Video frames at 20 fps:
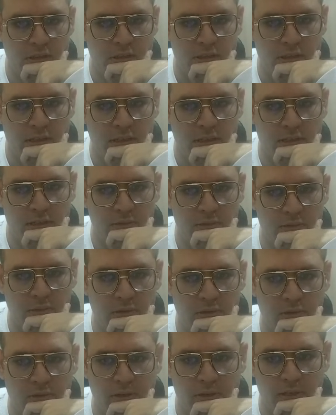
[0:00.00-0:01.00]
It is not
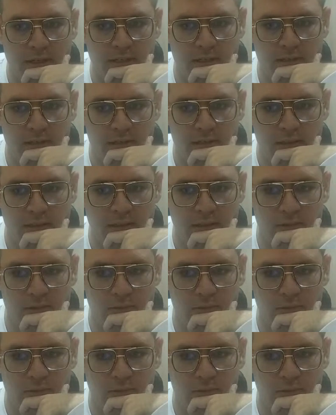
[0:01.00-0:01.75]
correct. It is not